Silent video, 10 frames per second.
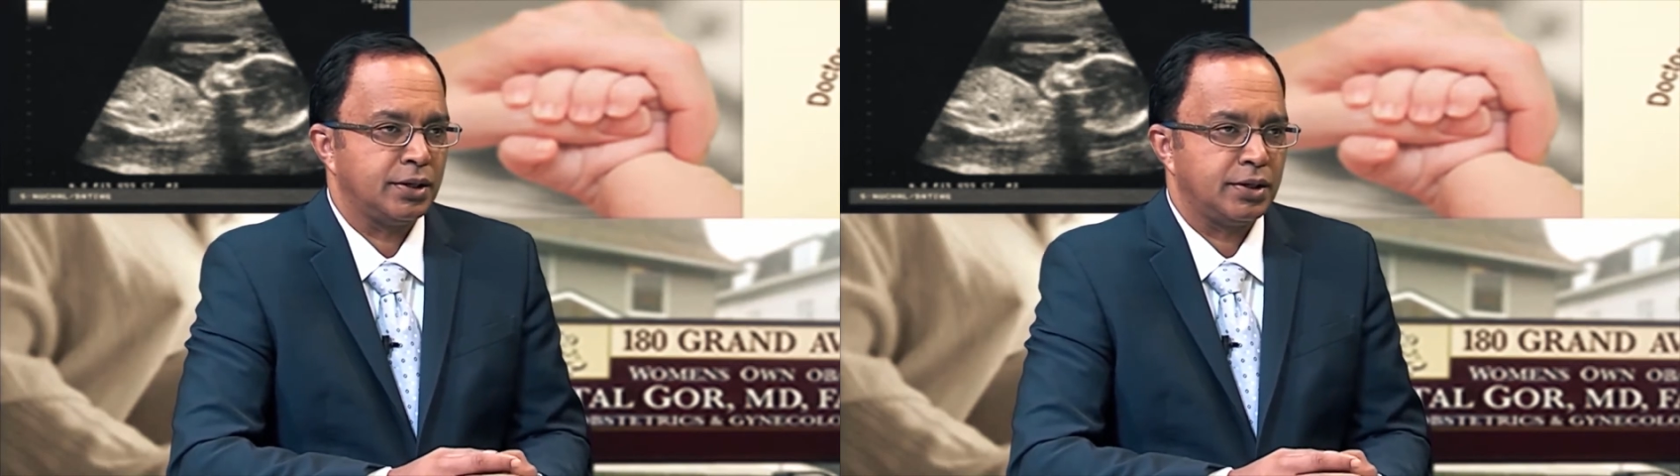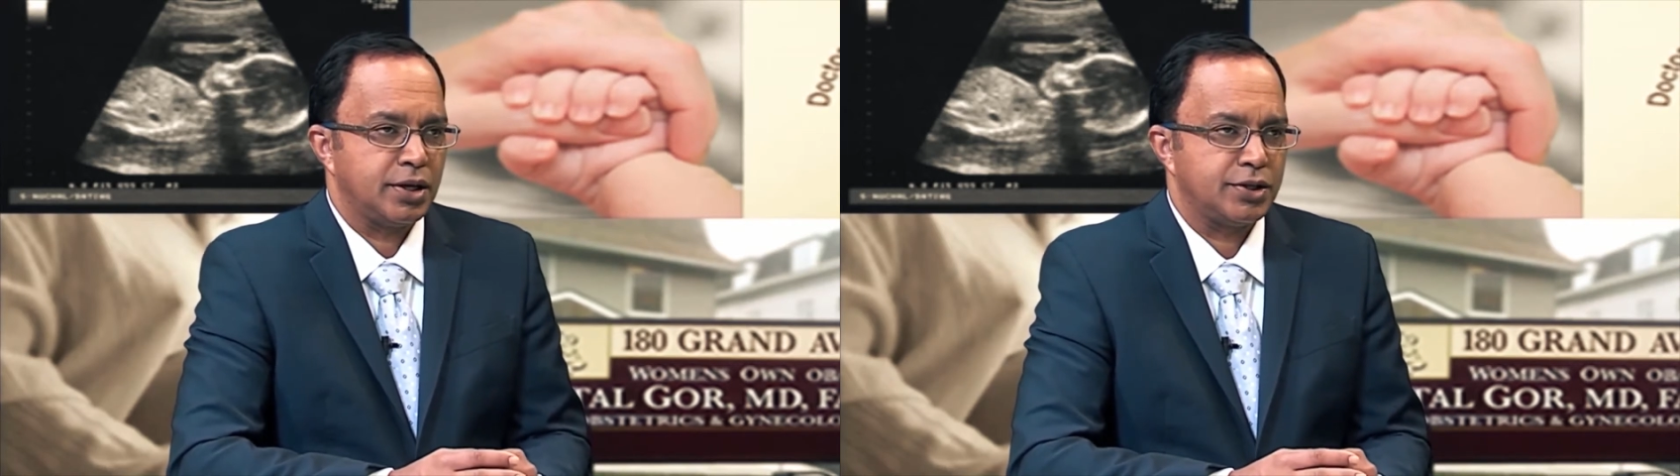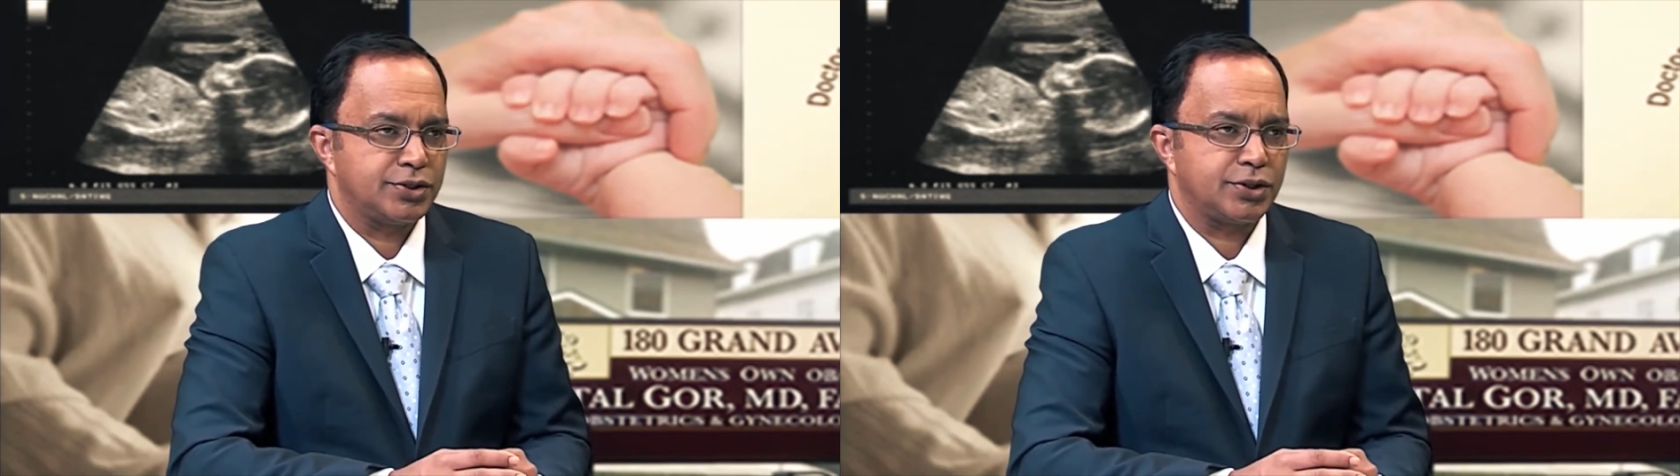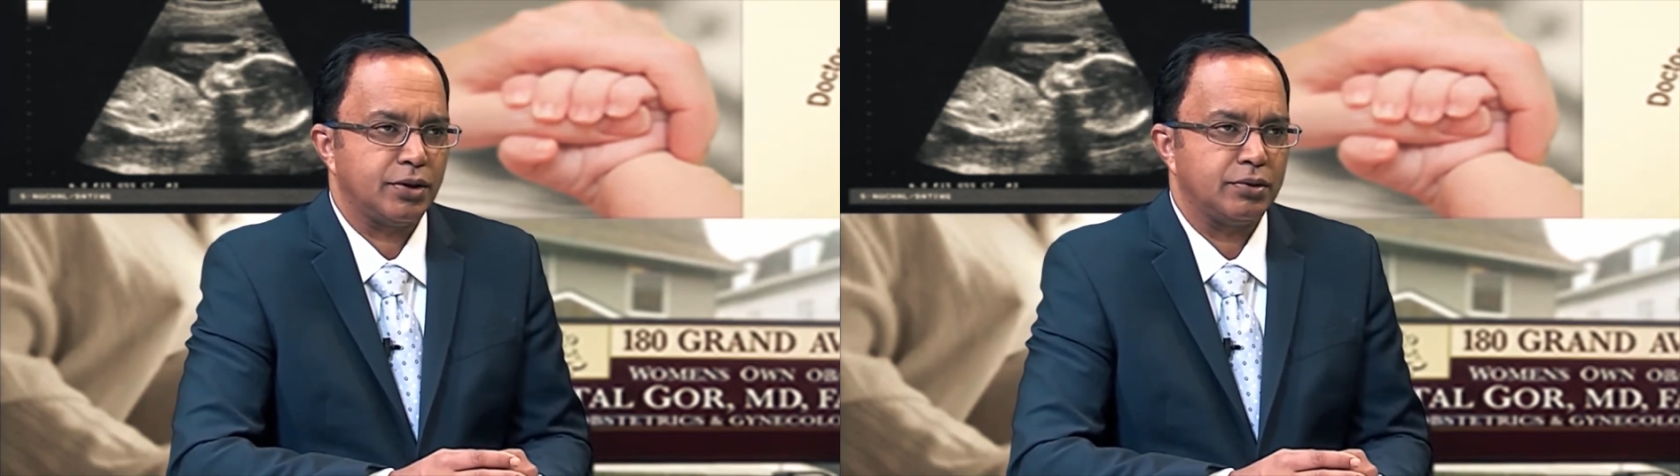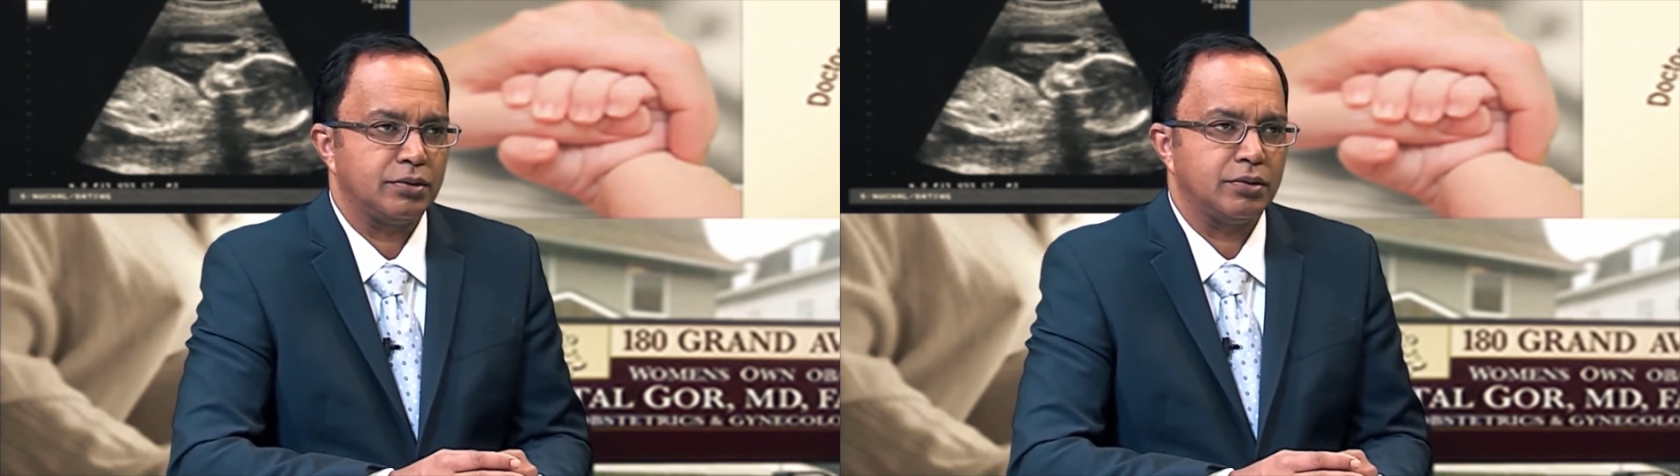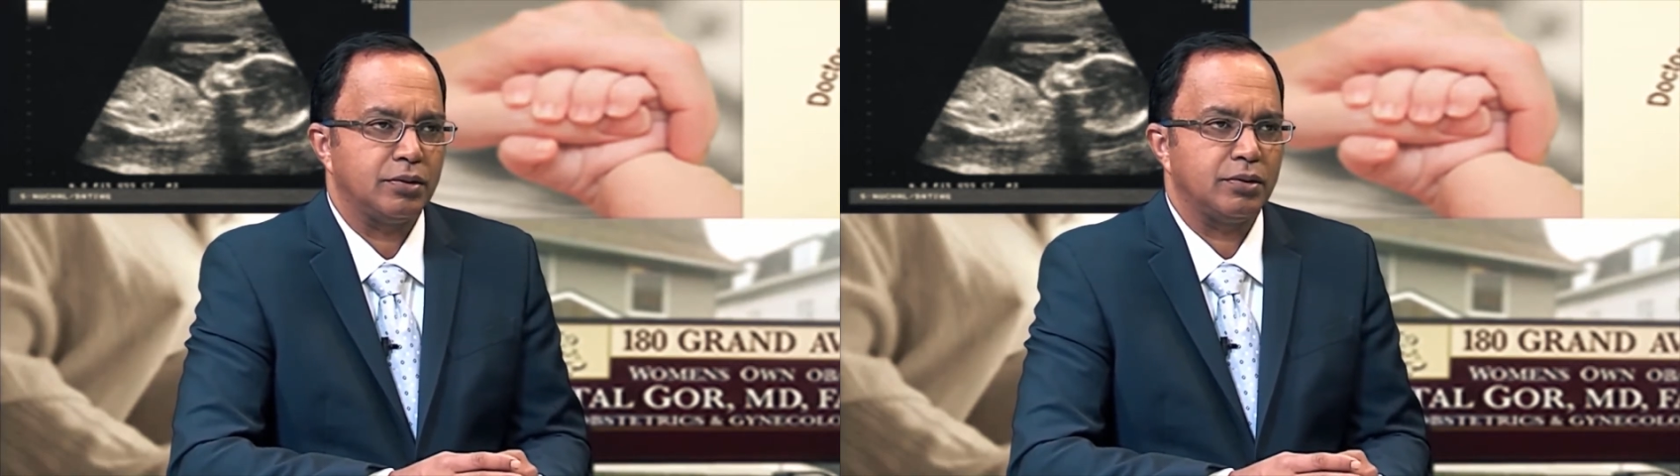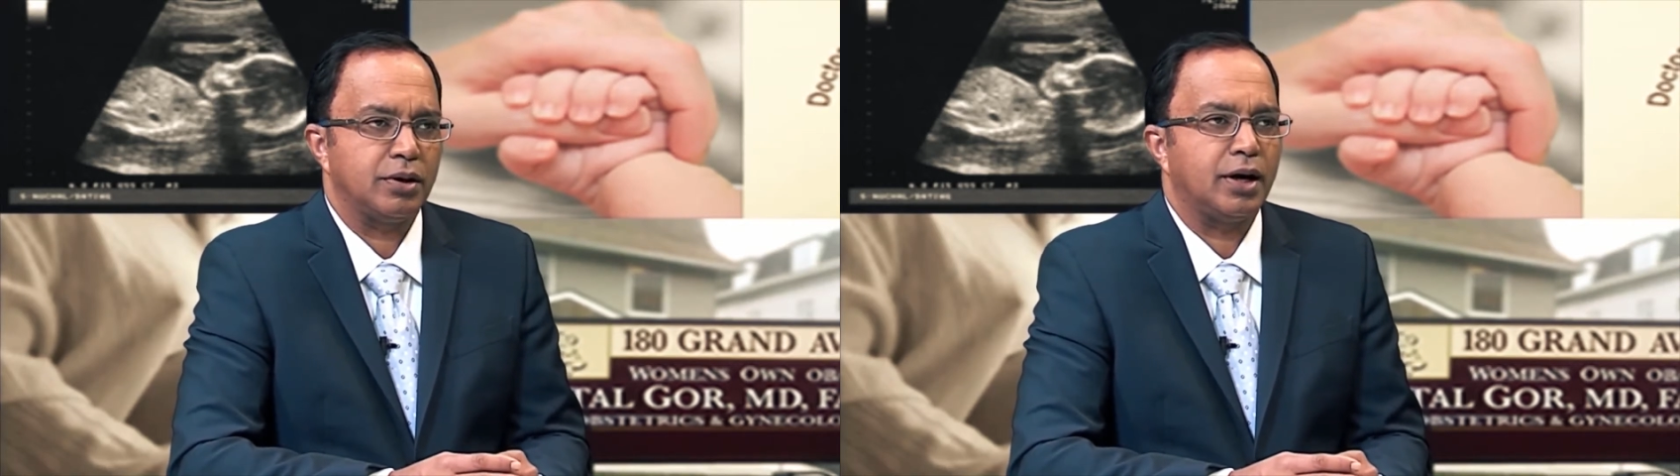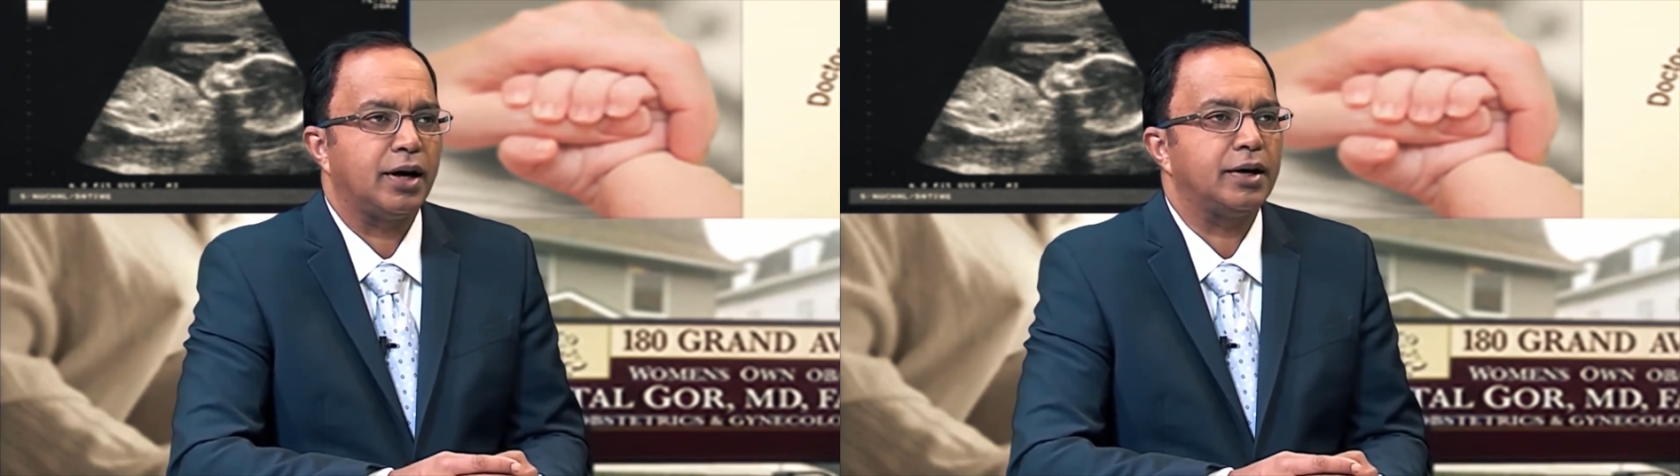And so,
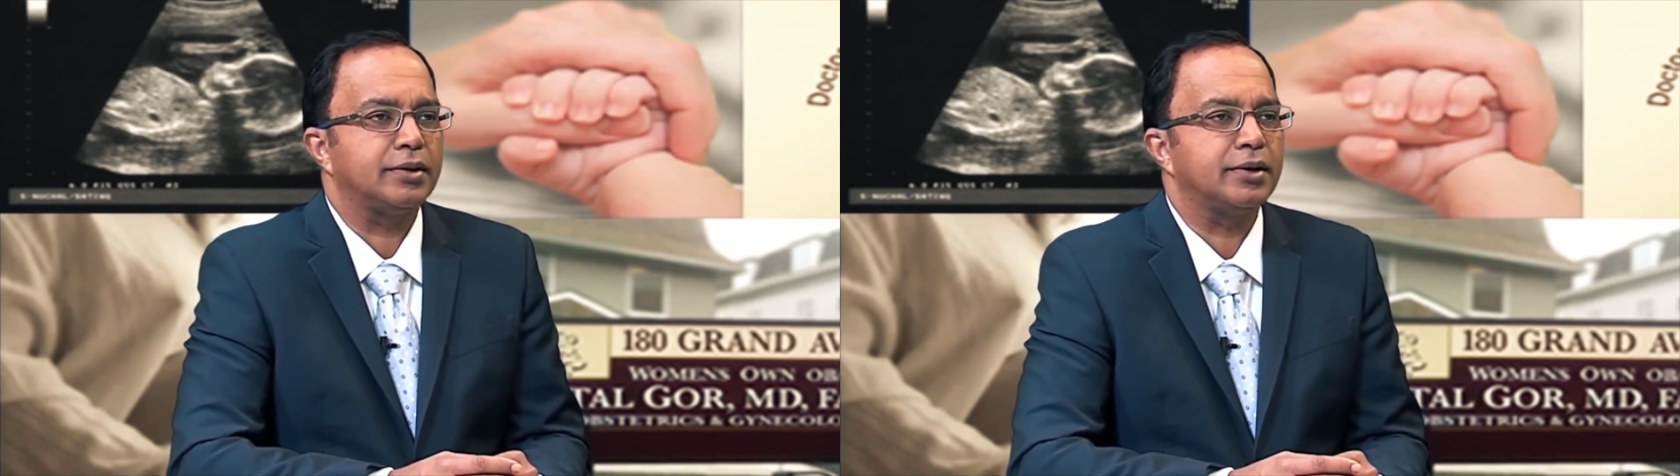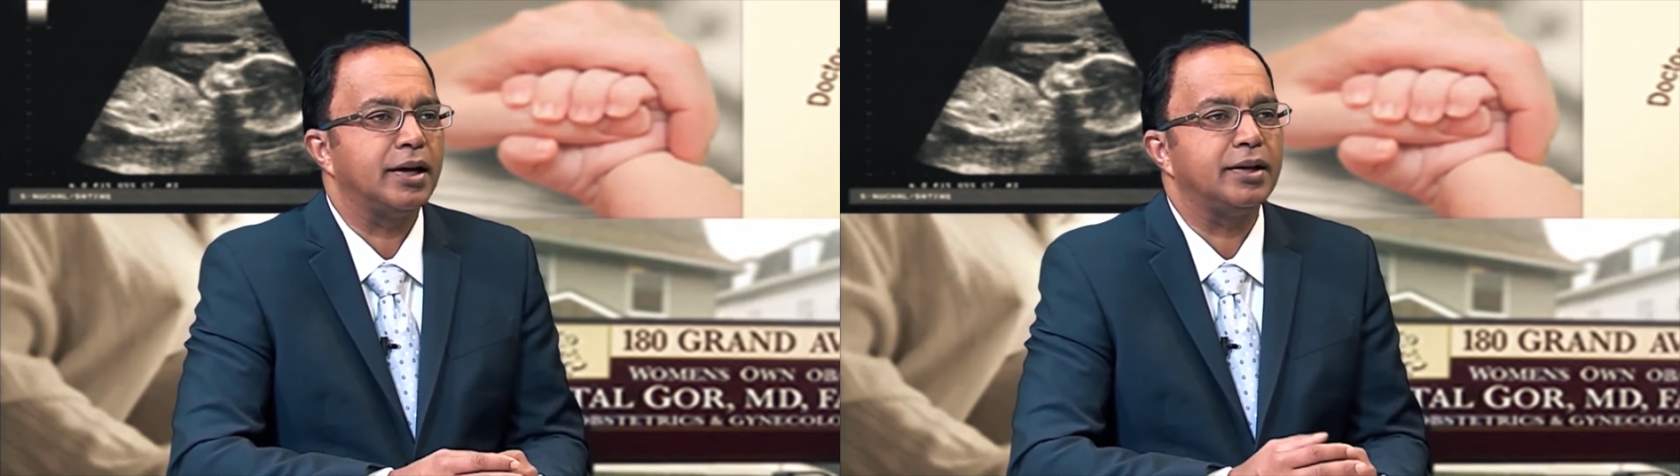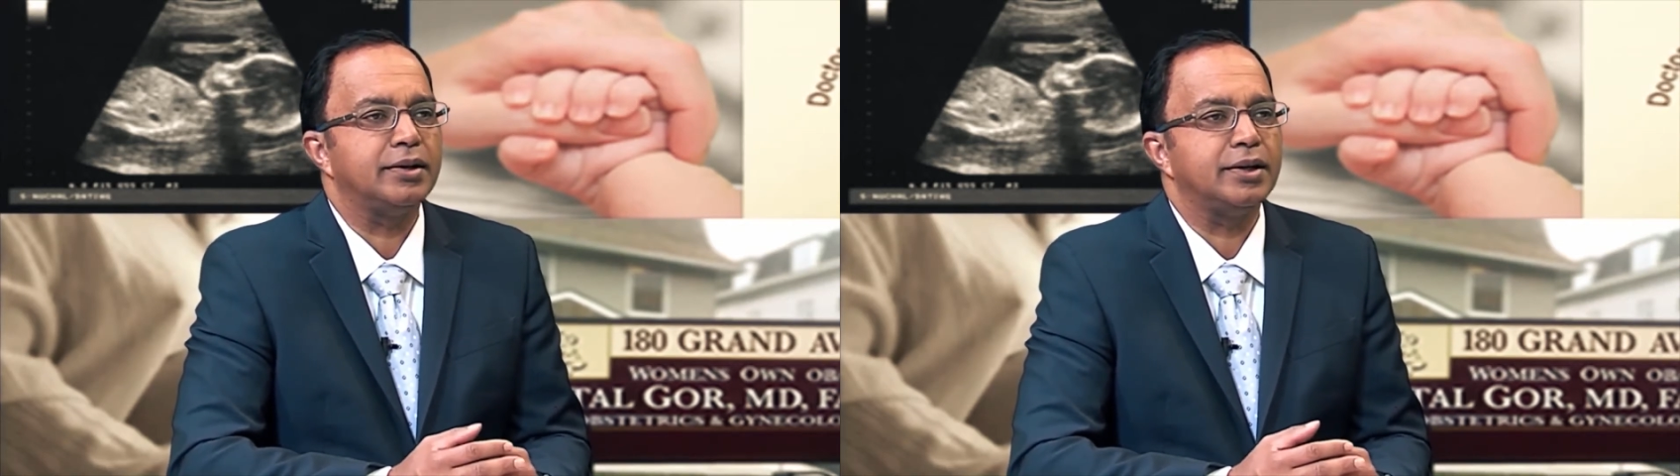and